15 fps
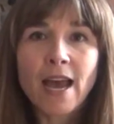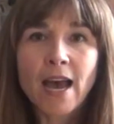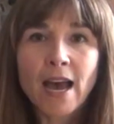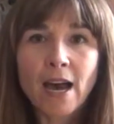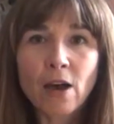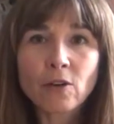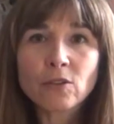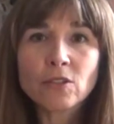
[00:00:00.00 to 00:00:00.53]

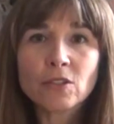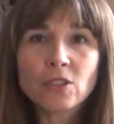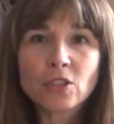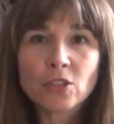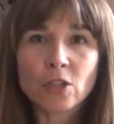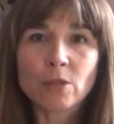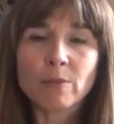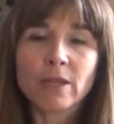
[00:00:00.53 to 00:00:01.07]
how to
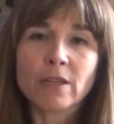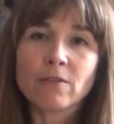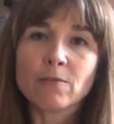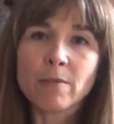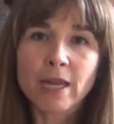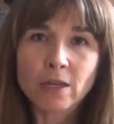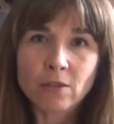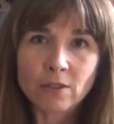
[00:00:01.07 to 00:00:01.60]
determine if
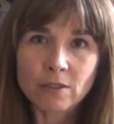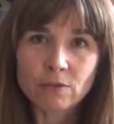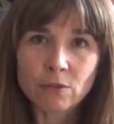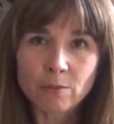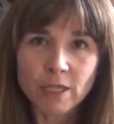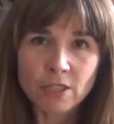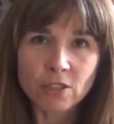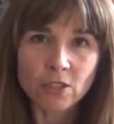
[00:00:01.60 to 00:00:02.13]
medical
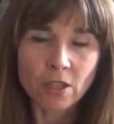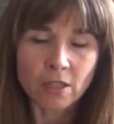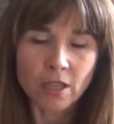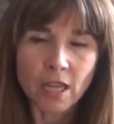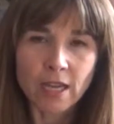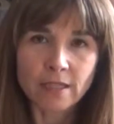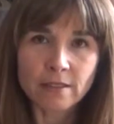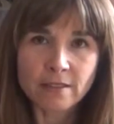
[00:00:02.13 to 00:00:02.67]
information
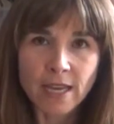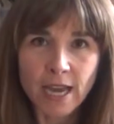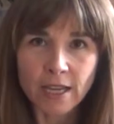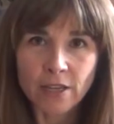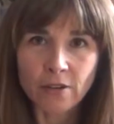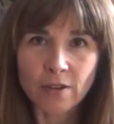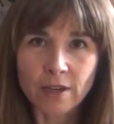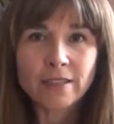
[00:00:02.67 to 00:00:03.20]
online is
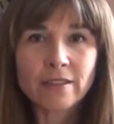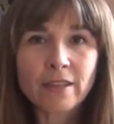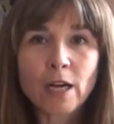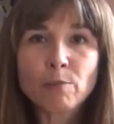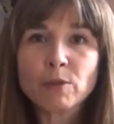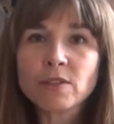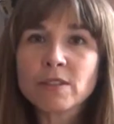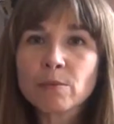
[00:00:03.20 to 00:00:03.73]
accurate. There are a
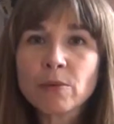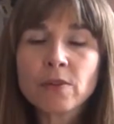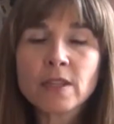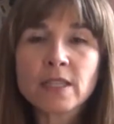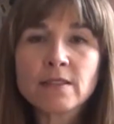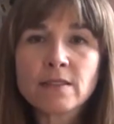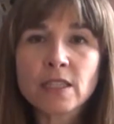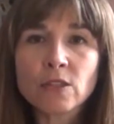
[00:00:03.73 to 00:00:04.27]
couple simple
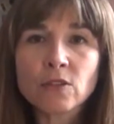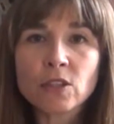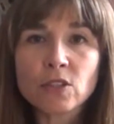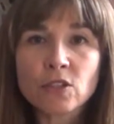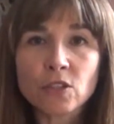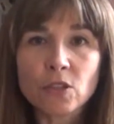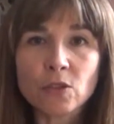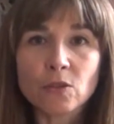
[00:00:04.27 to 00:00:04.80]
things that you
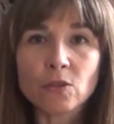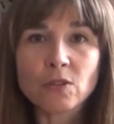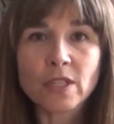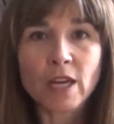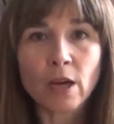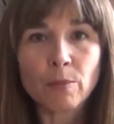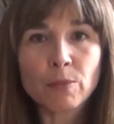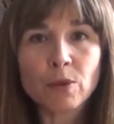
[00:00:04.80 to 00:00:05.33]
can do to
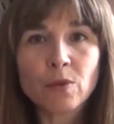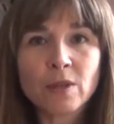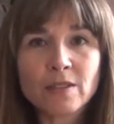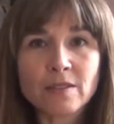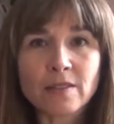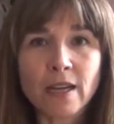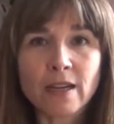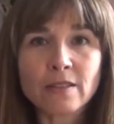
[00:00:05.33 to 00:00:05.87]
help you
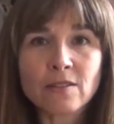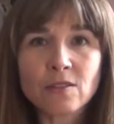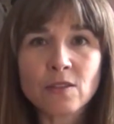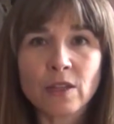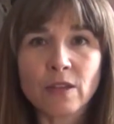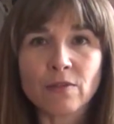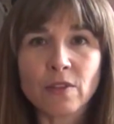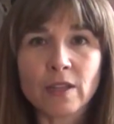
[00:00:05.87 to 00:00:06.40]
assess
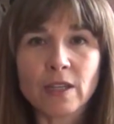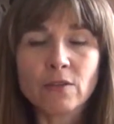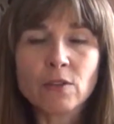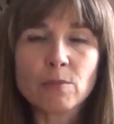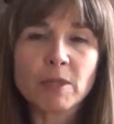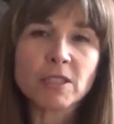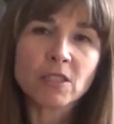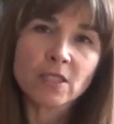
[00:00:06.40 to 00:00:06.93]
if the
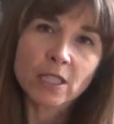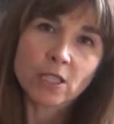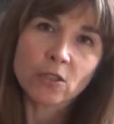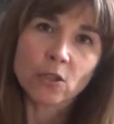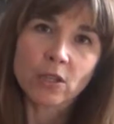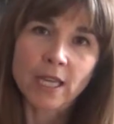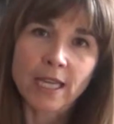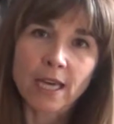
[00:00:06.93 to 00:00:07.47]
information that
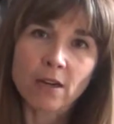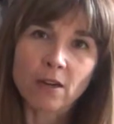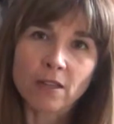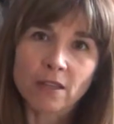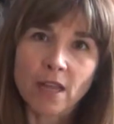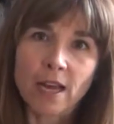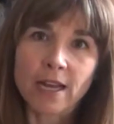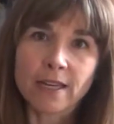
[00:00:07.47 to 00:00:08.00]
you're looking at
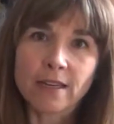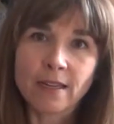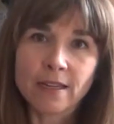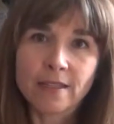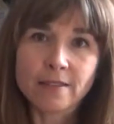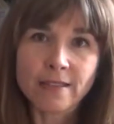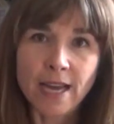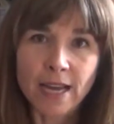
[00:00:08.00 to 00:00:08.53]
online
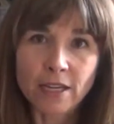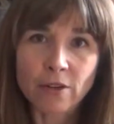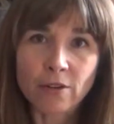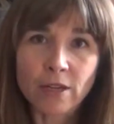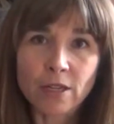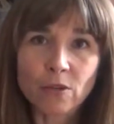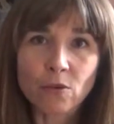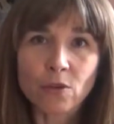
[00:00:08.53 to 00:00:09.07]
is
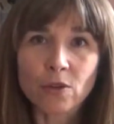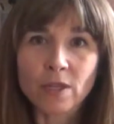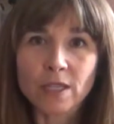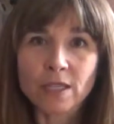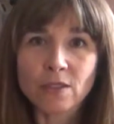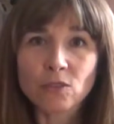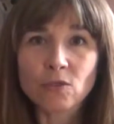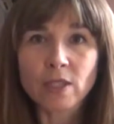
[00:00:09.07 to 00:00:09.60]
accurate or
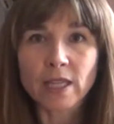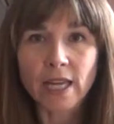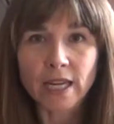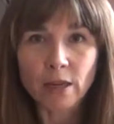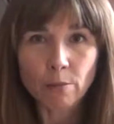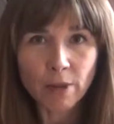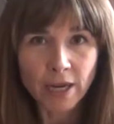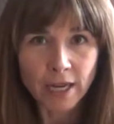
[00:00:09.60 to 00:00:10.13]
is
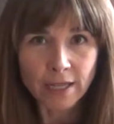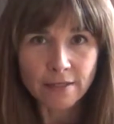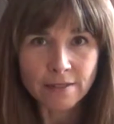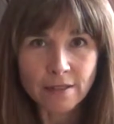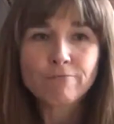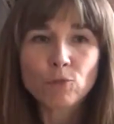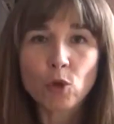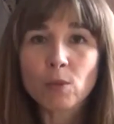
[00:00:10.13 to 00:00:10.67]
relaying a
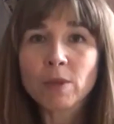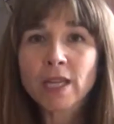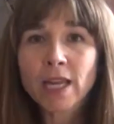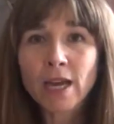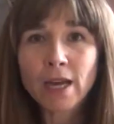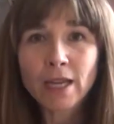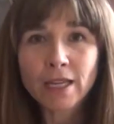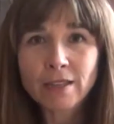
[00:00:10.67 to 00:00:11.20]
bias. Normally
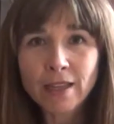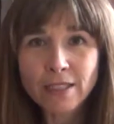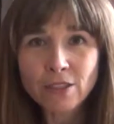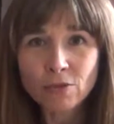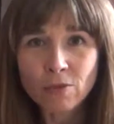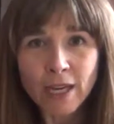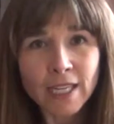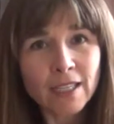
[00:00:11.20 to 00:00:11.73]
I like
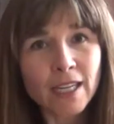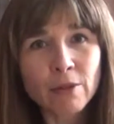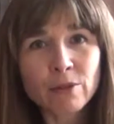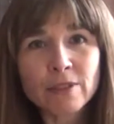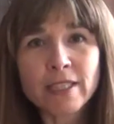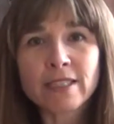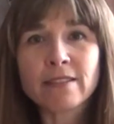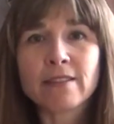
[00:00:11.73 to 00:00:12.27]
to write. I
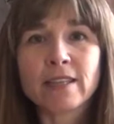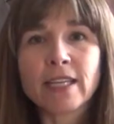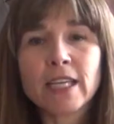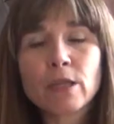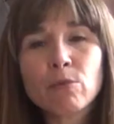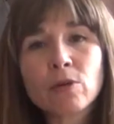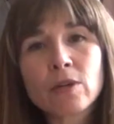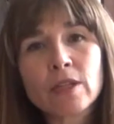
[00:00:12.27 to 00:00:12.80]
would take to the
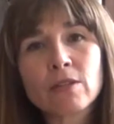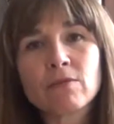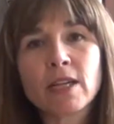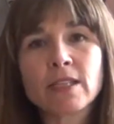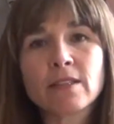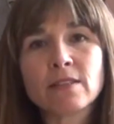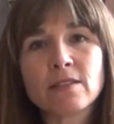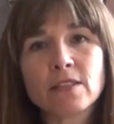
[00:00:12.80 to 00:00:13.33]
keyboard and
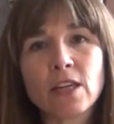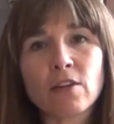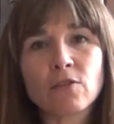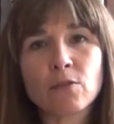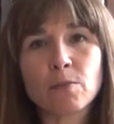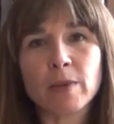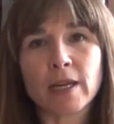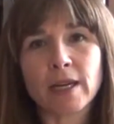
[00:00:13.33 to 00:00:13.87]
write this
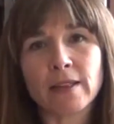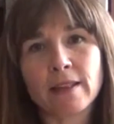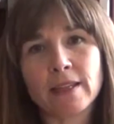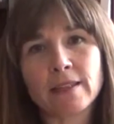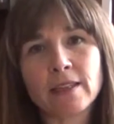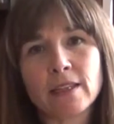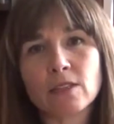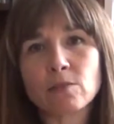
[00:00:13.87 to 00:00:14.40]
stuff, but I
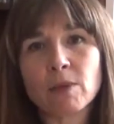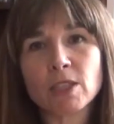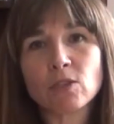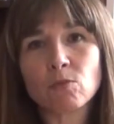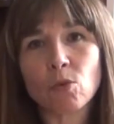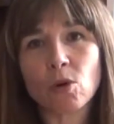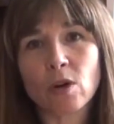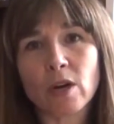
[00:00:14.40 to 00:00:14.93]
think that it's
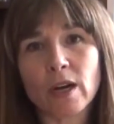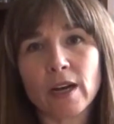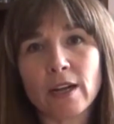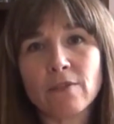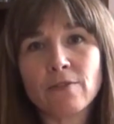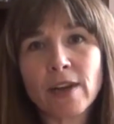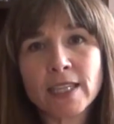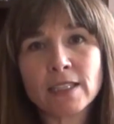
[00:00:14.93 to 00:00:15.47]
much more
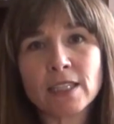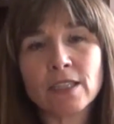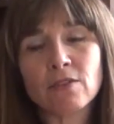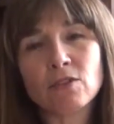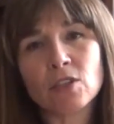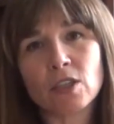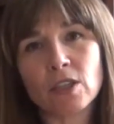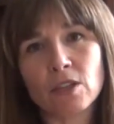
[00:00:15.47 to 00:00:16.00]

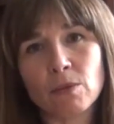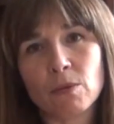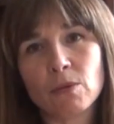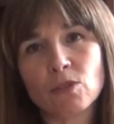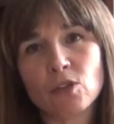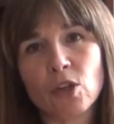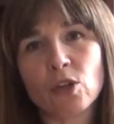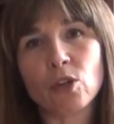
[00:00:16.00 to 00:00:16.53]
effective to
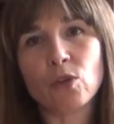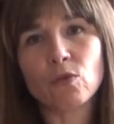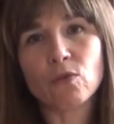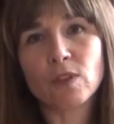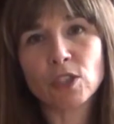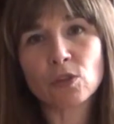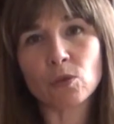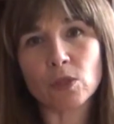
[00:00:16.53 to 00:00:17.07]
show you
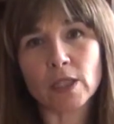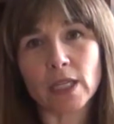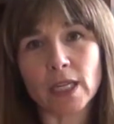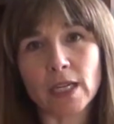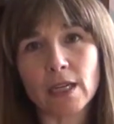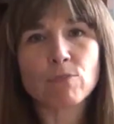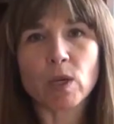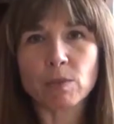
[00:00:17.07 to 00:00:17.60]

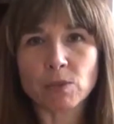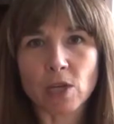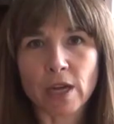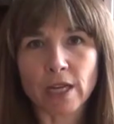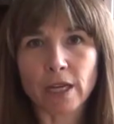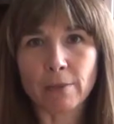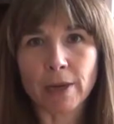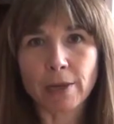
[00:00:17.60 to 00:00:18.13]
visually what I'm
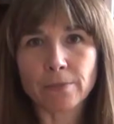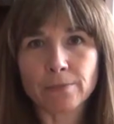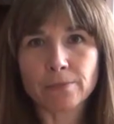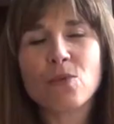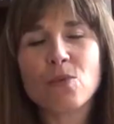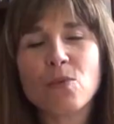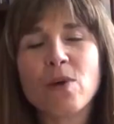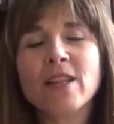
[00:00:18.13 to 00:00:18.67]
talking about.
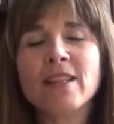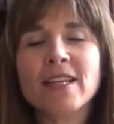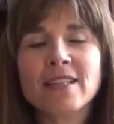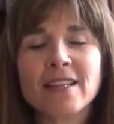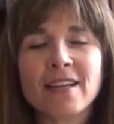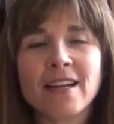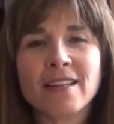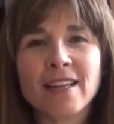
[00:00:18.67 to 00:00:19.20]
One thing
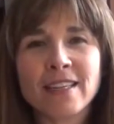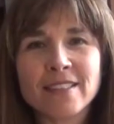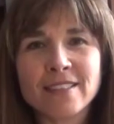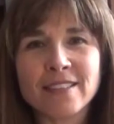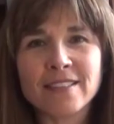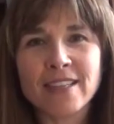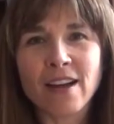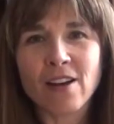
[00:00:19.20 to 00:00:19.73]
that I like
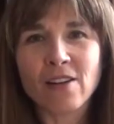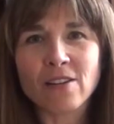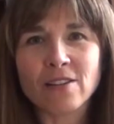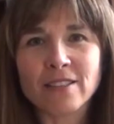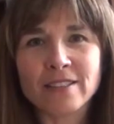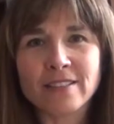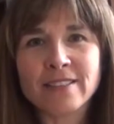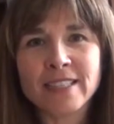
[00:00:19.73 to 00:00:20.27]
to
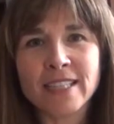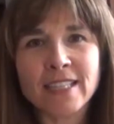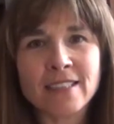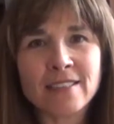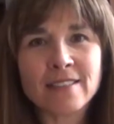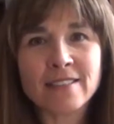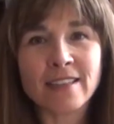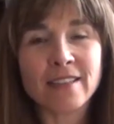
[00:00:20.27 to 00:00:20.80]
tell
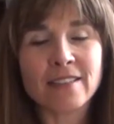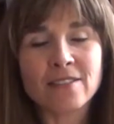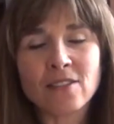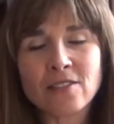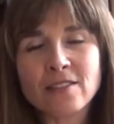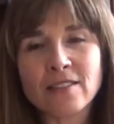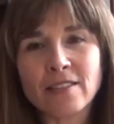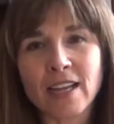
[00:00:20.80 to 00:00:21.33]
teens and
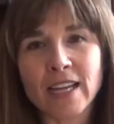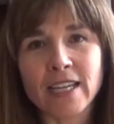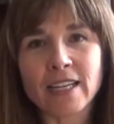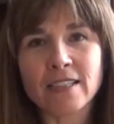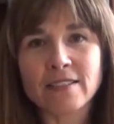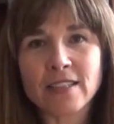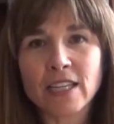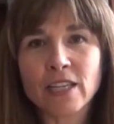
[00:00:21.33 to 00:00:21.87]
adults alike
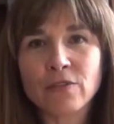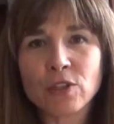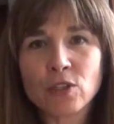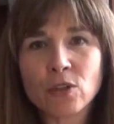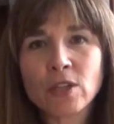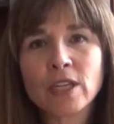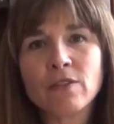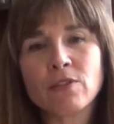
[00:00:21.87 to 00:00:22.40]
is that if
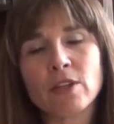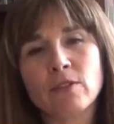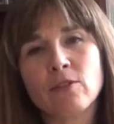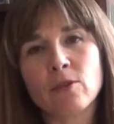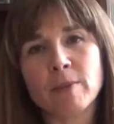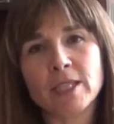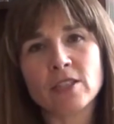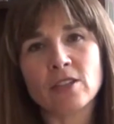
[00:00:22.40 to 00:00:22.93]
you're looking for
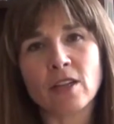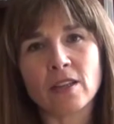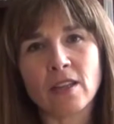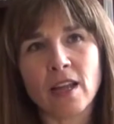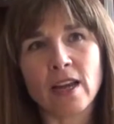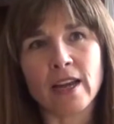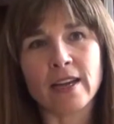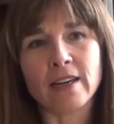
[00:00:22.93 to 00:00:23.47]
information
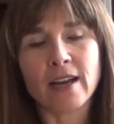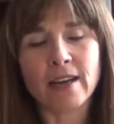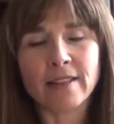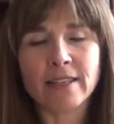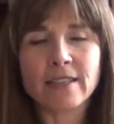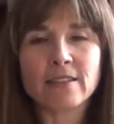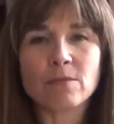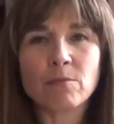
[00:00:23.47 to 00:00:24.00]
online, I
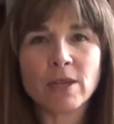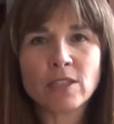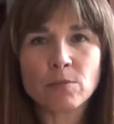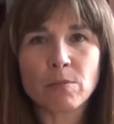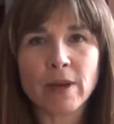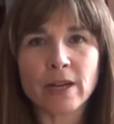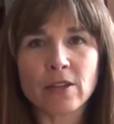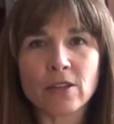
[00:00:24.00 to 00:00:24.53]
think it's
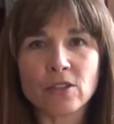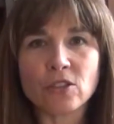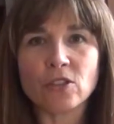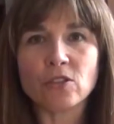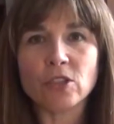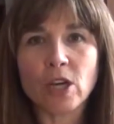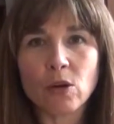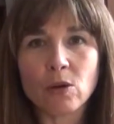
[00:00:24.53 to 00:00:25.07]
much better
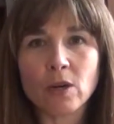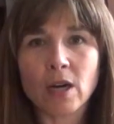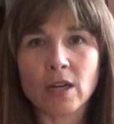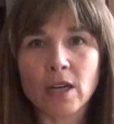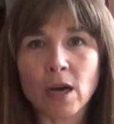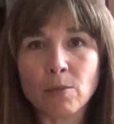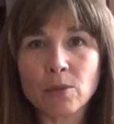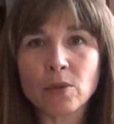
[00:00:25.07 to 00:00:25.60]
to know a
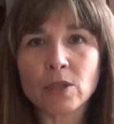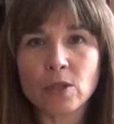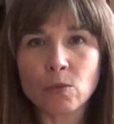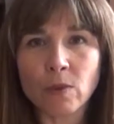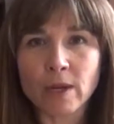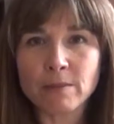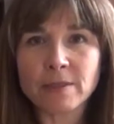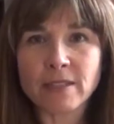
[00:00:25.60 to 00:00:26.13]
couple good
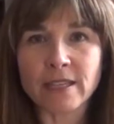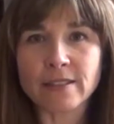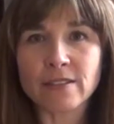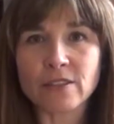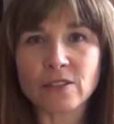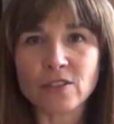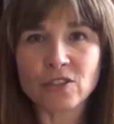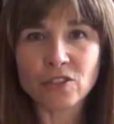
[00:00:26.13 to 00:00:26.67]

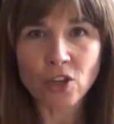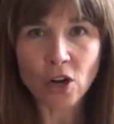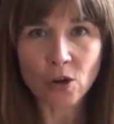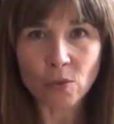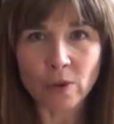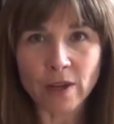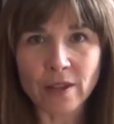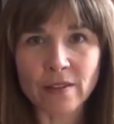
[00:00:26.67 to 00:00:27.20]
websites to
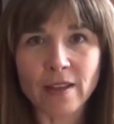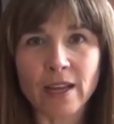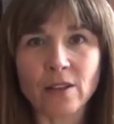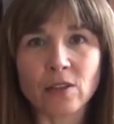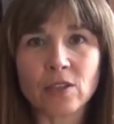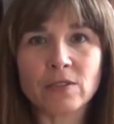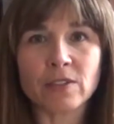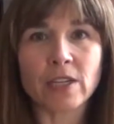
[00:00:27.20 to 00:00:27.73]
start with and
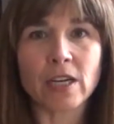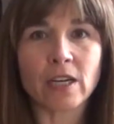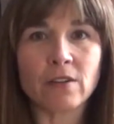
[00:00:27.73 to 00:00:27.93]
look for your